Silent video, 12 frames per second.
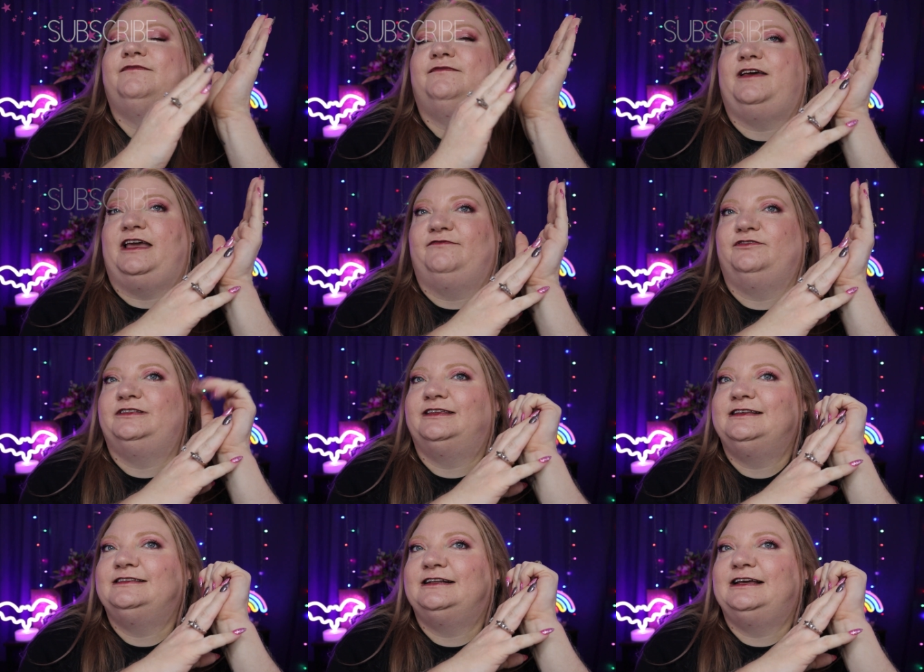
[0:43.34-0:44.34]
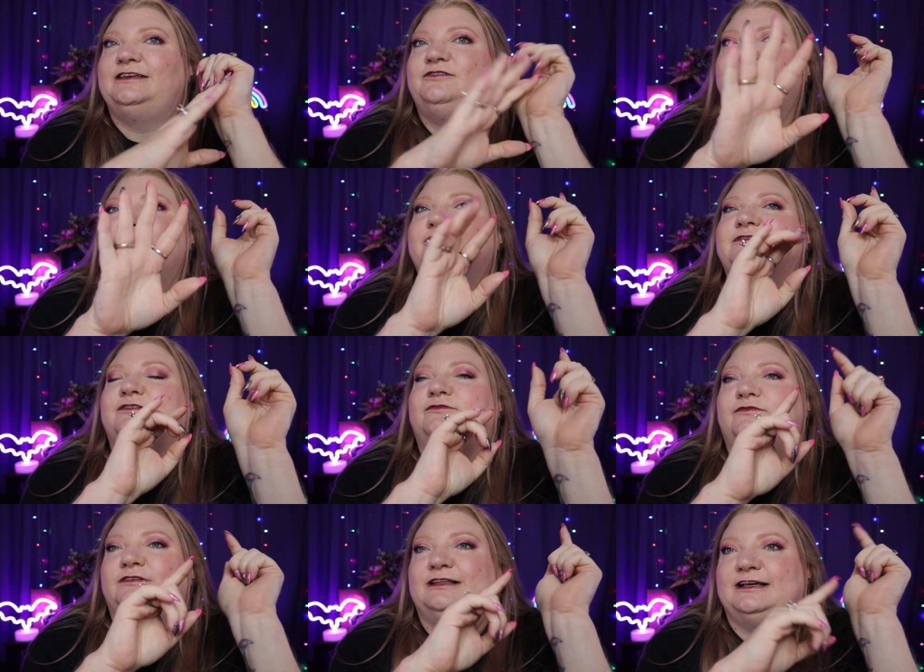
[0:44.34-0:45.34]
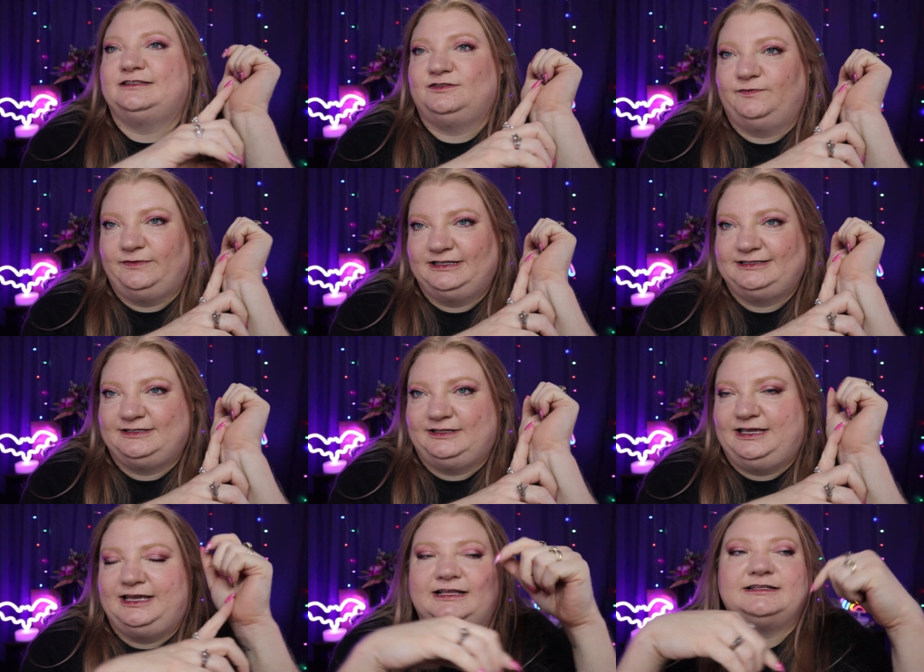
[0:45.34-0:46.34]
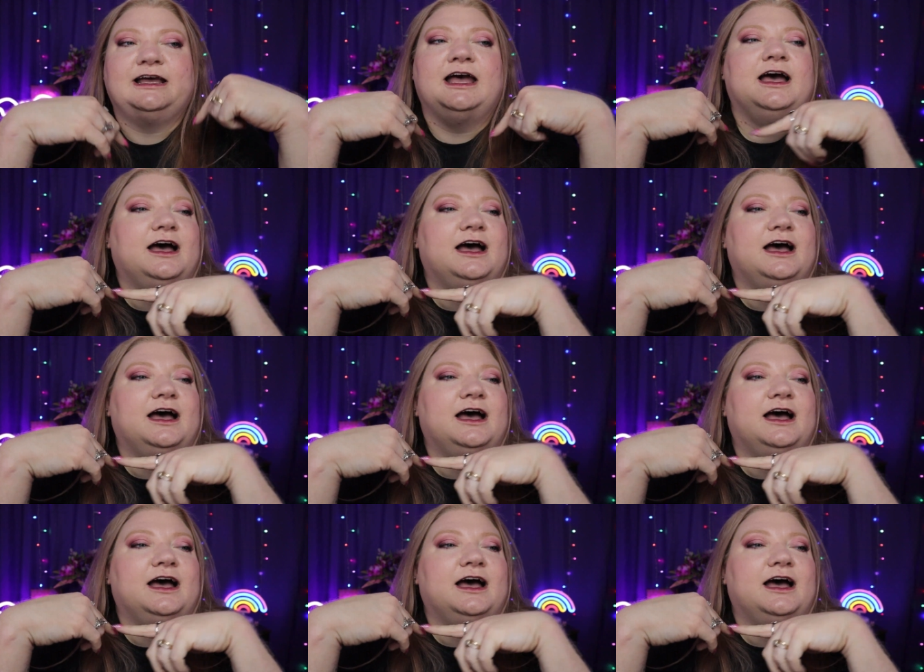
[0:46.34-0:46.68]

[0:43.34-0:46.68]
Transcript: favorite thing that I used over the last 2 months till the end.